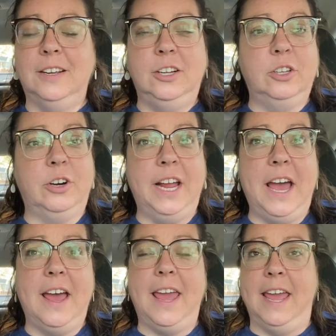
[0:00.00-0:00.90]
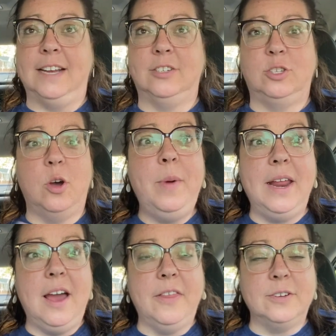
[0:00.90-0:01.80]
Gloria and so
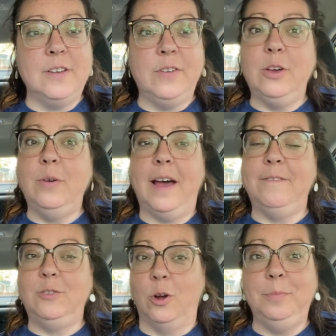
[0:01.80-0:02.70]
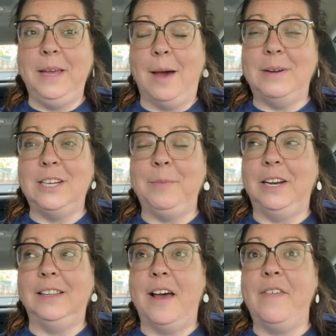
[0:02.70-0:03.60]
many others of you have told me how much I'm
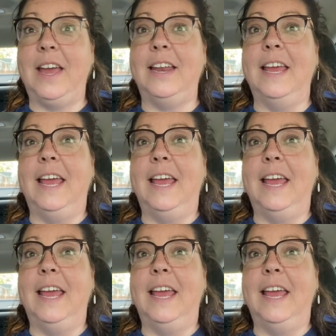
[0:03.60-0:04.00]
gonna love it.